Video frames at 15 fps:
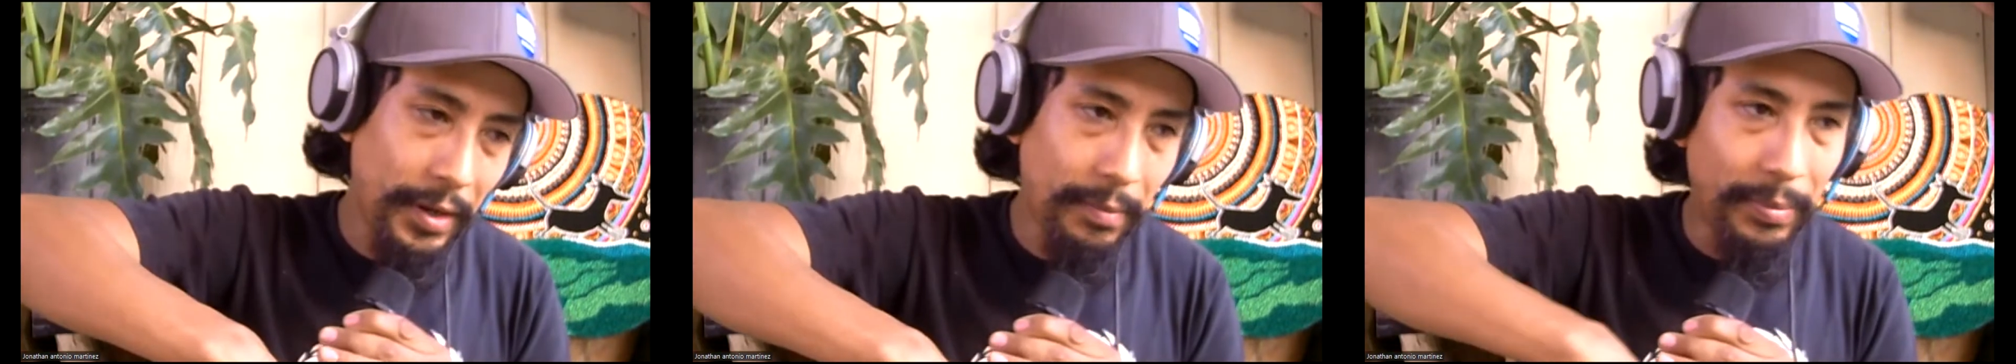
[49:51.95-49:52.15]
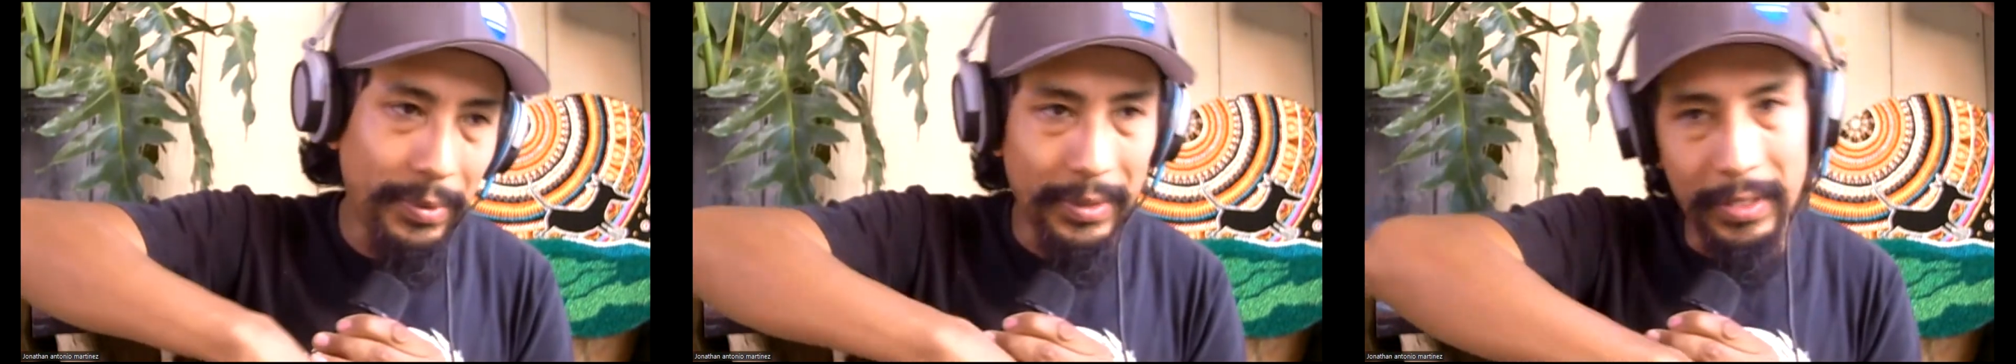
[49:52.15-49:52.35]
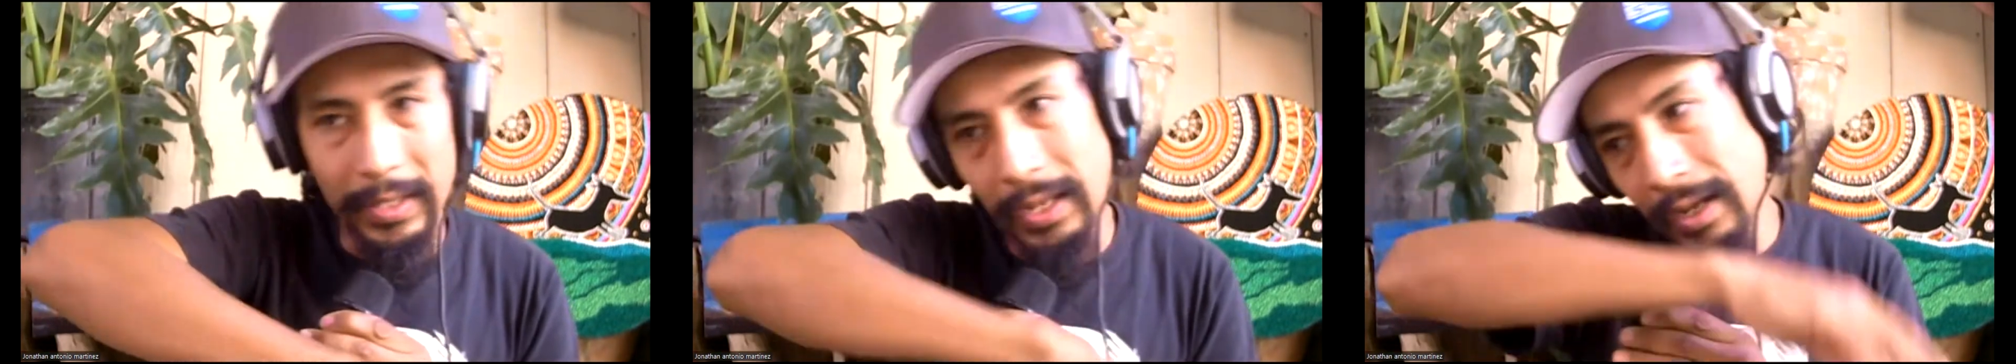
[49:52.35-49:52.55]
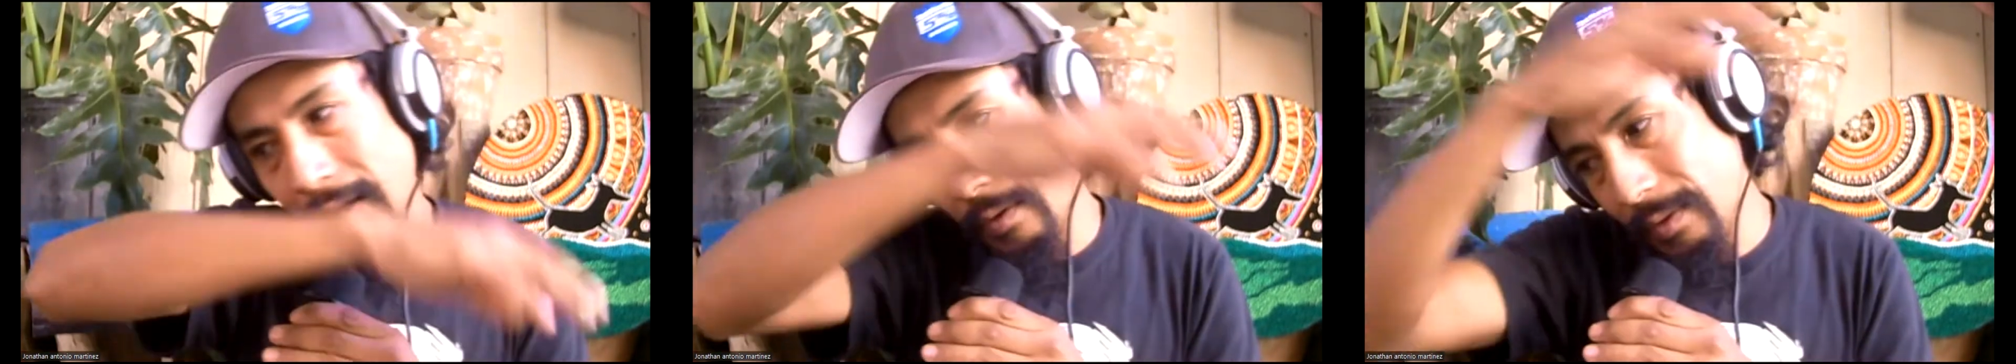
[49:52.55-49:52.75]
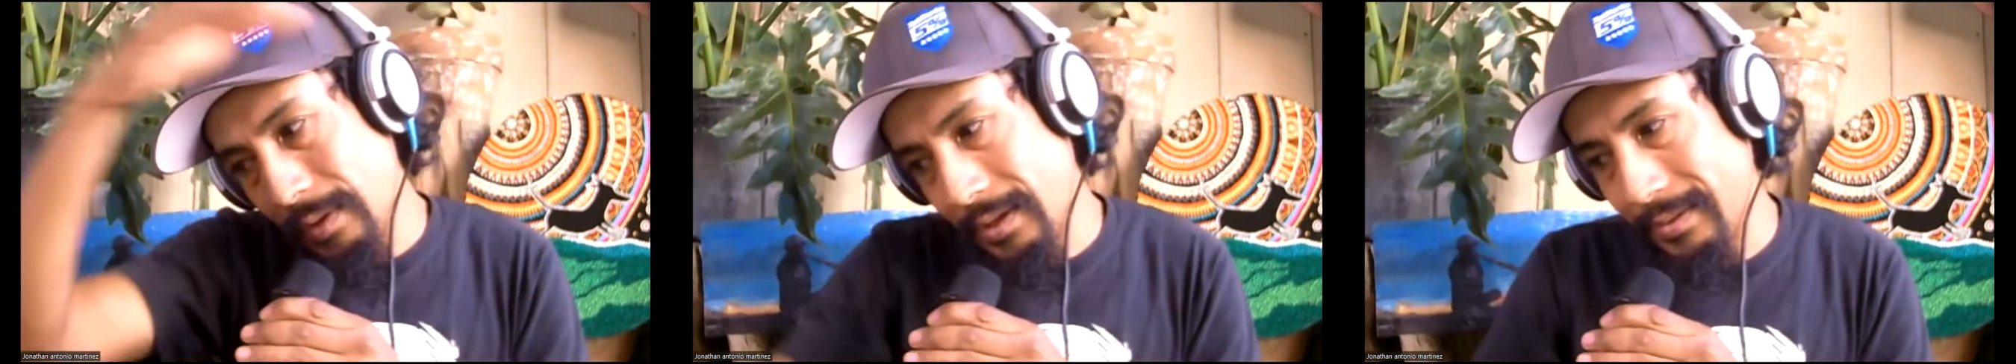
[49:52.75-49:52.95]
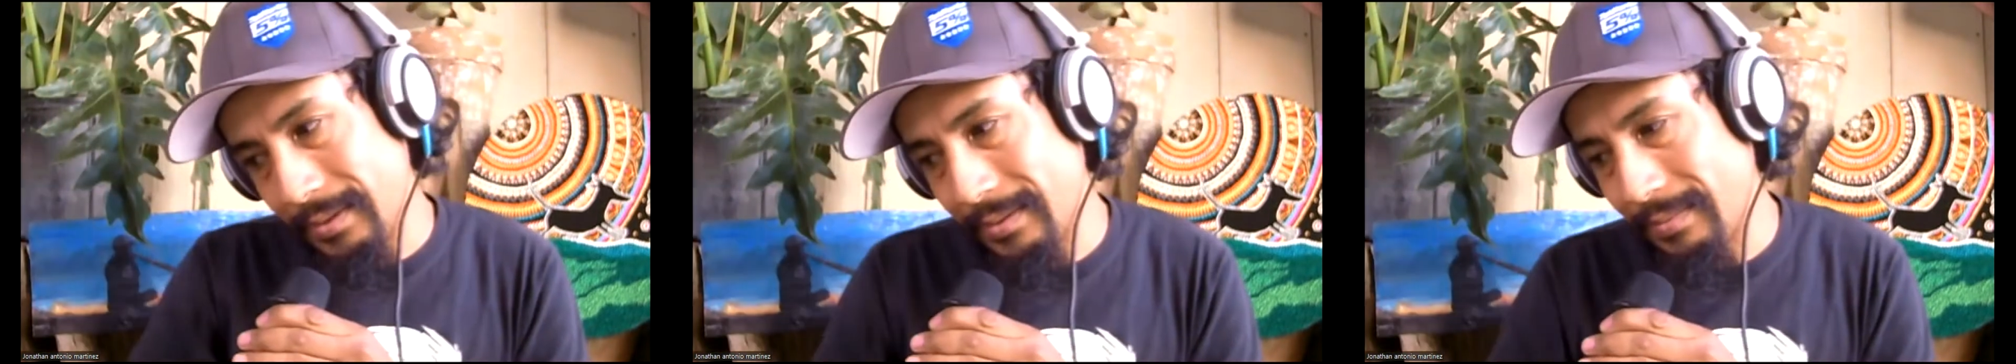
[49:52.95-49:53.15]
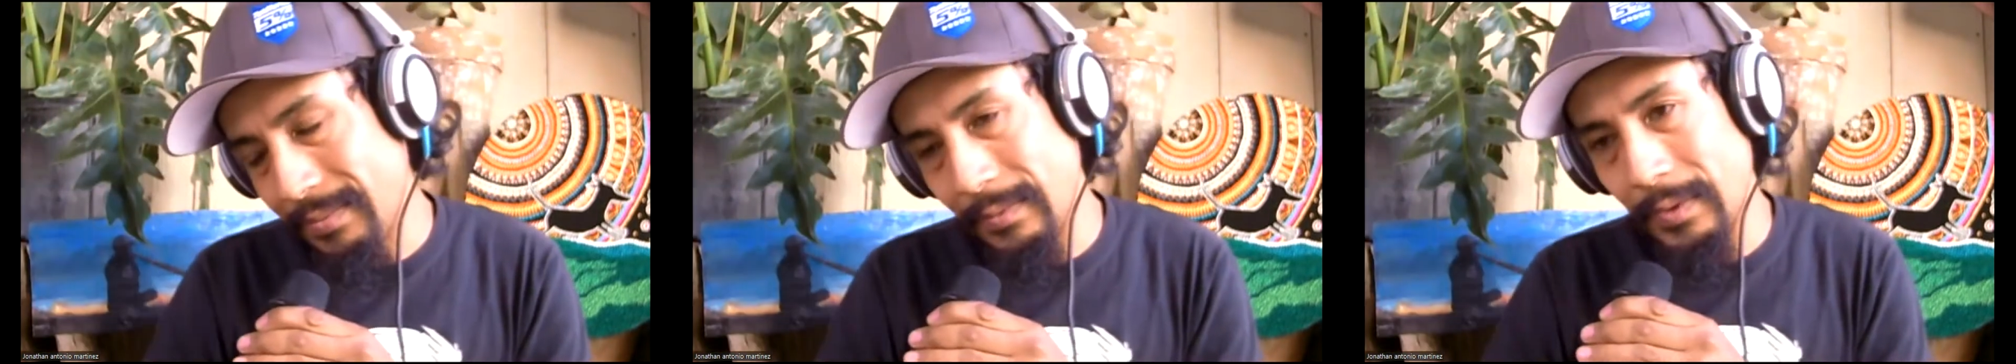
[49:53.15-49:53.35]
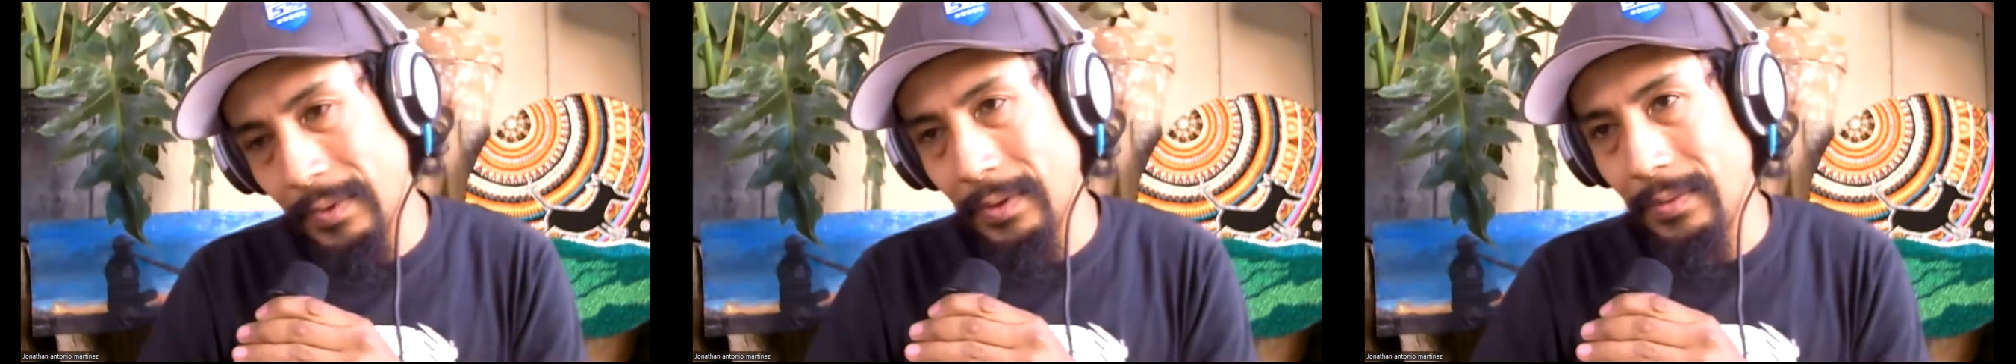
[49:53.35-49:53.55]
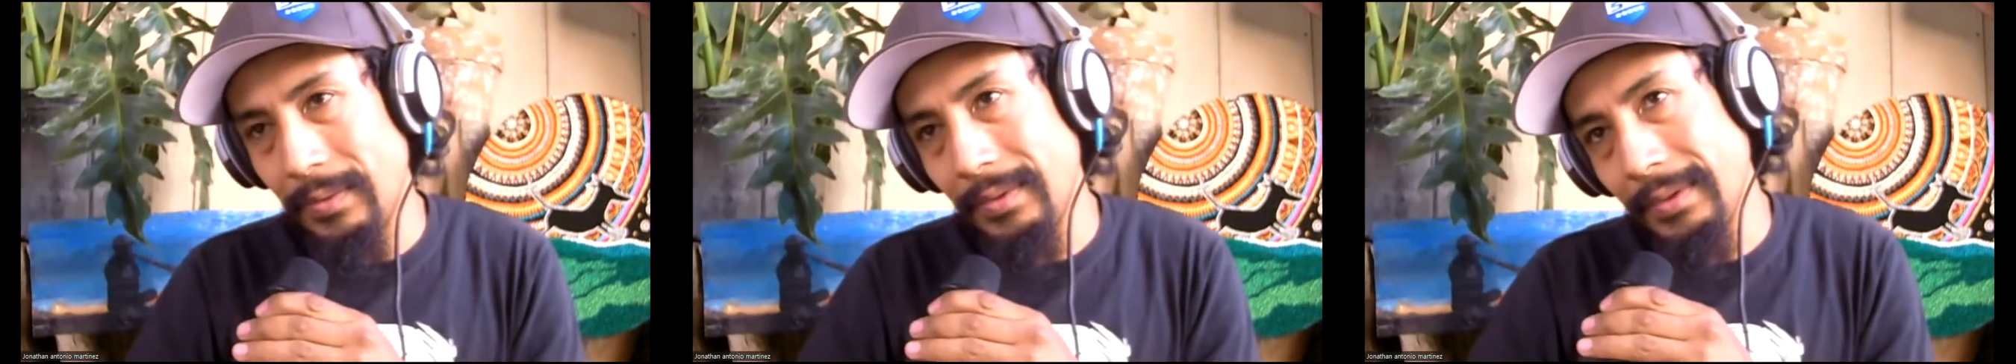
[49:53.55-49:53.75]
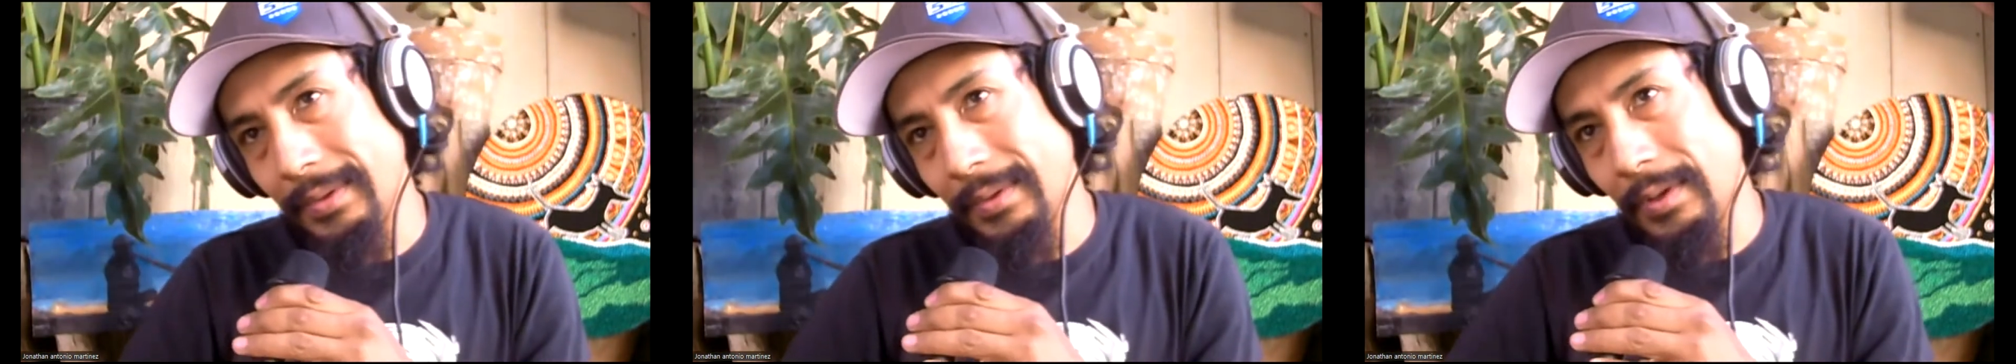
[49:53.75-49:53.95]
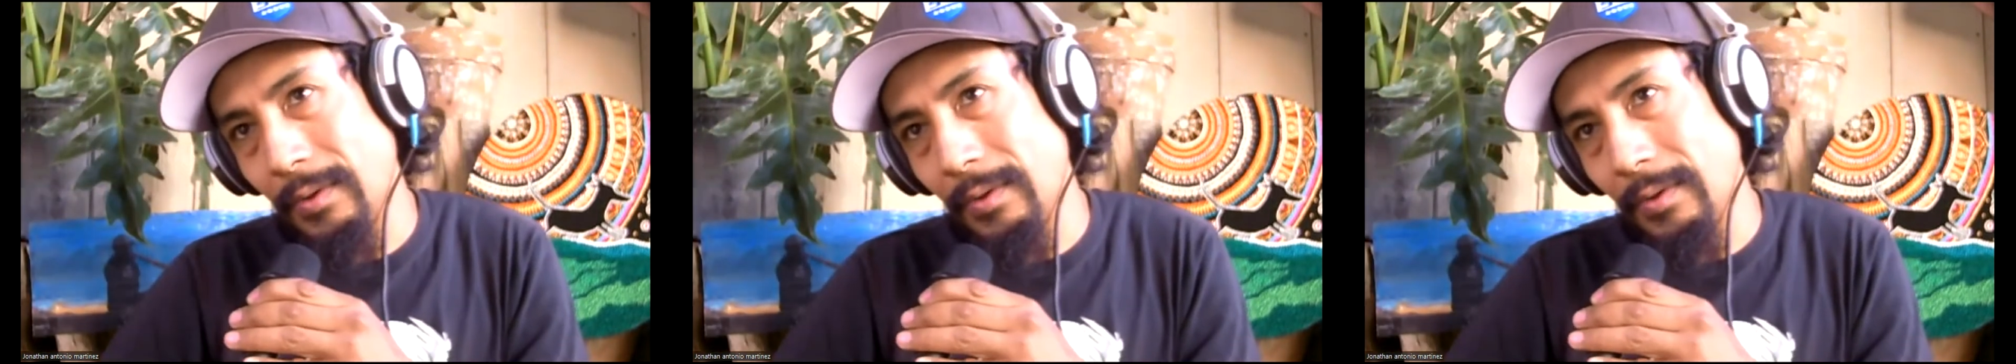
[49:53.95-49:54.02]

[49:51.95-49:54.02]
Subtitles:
But now the